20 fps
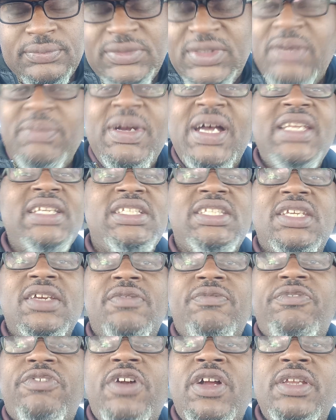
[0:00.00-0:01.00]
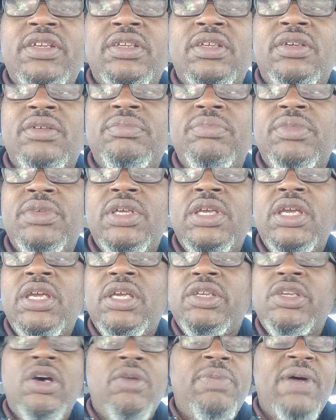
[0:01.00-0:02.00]
Nobody's confronting them.
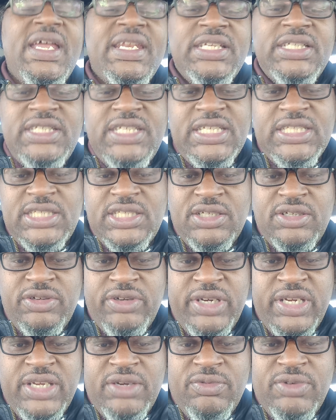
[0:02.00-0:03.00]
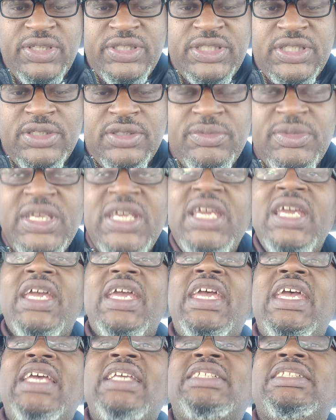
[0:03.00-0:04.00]
Nobody's disagreeing with them.
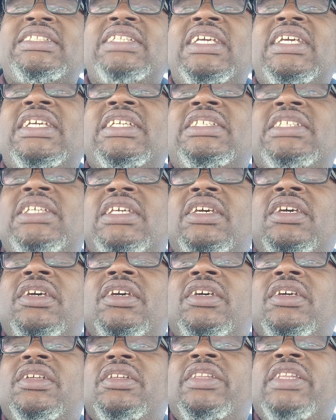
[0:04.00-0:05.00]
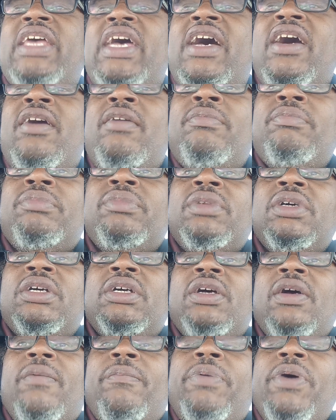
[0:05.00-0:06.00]
It's just them
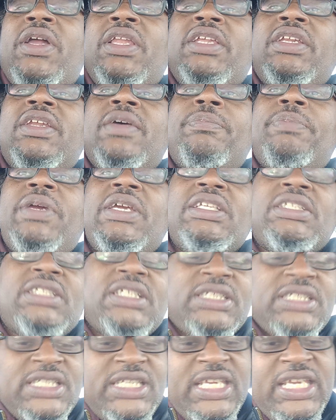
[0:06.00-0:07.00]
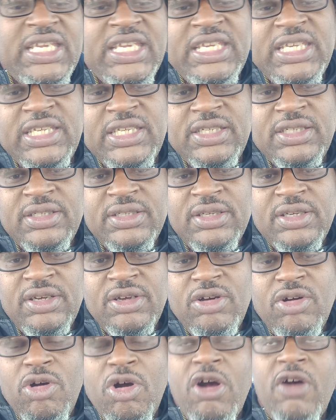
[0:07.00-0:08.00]
pulling a piece of skin
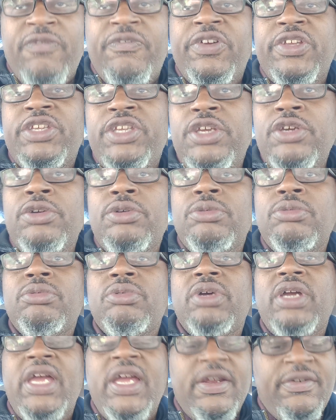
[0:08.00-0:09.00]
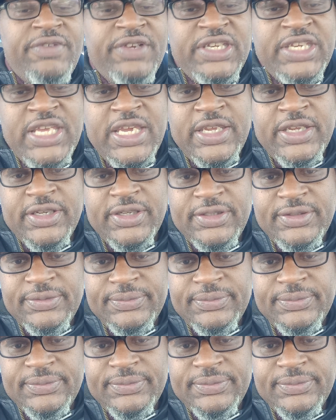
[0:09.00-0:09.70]
off of you every day.